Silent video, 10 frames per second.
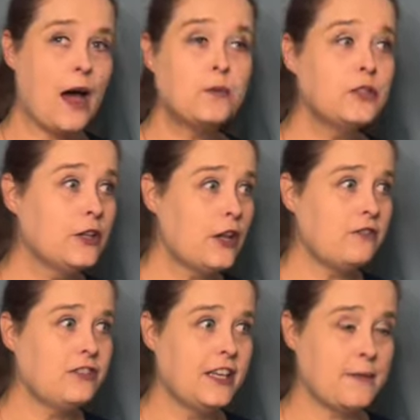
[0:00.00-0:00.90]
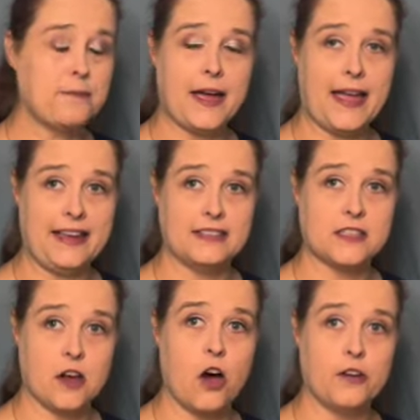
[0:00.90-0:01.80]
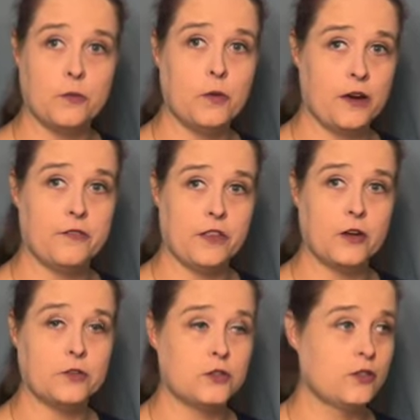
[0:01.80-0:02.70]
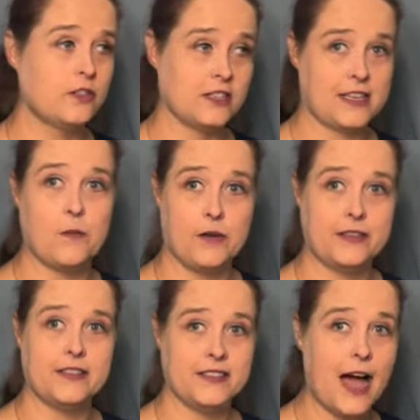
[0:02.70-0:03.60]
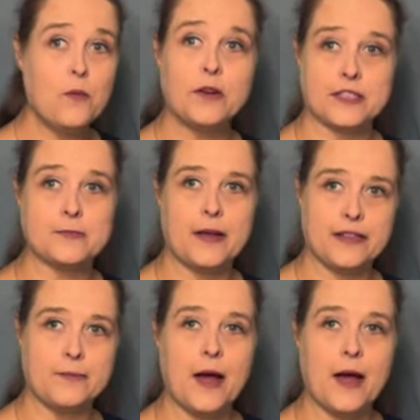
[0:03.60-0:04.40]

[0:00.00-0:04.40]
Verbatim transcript: I would love to get my hands on one of those because I want to I want to smell them.